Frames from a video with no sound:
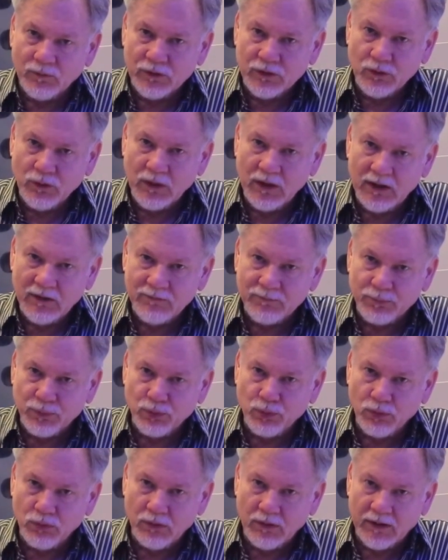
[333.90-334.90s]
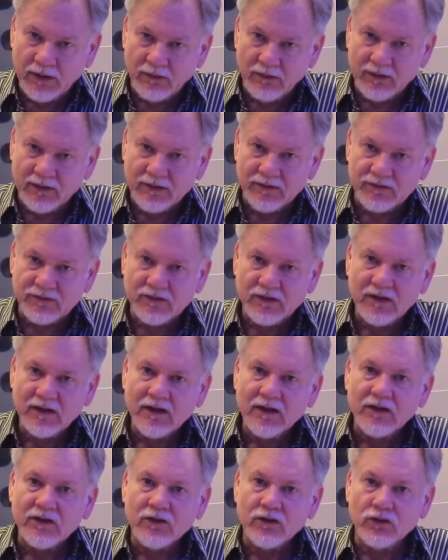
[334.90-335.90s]
you have poor areas,
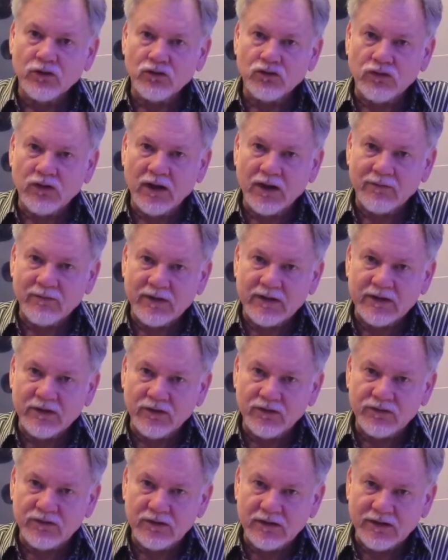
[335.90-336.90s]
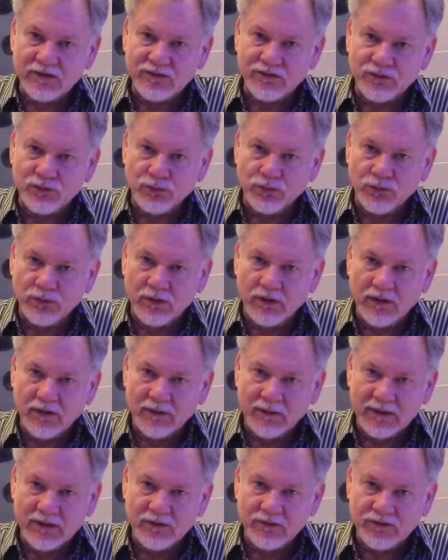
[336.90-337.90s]
you usually have inner cities,
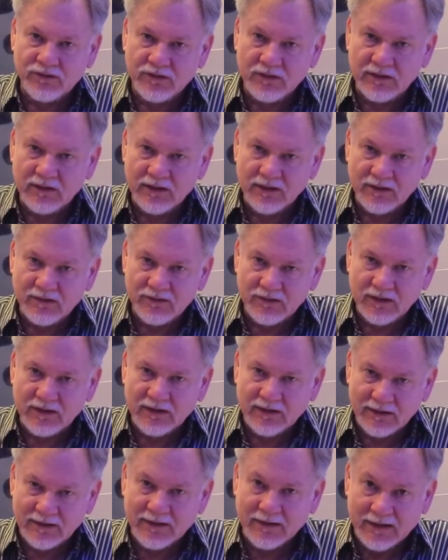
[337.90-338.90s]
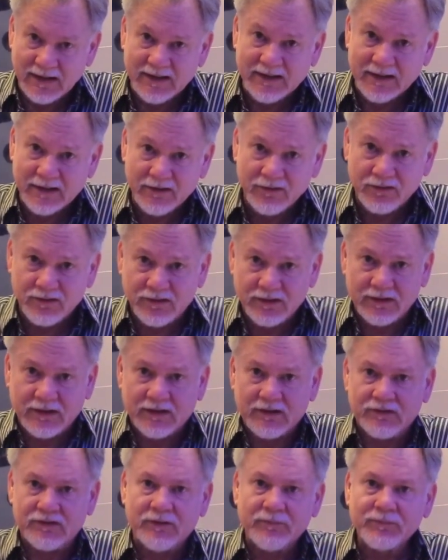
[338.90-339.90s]
in inner
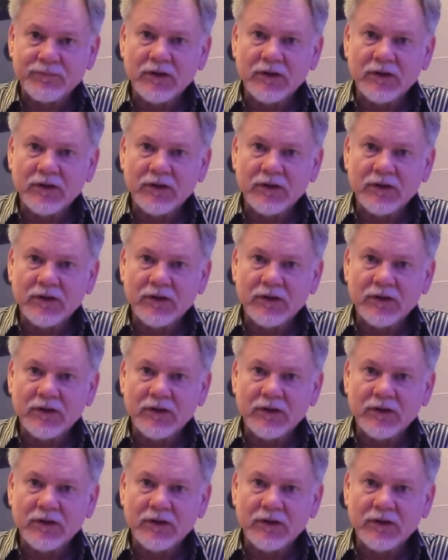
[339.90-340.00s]
cities,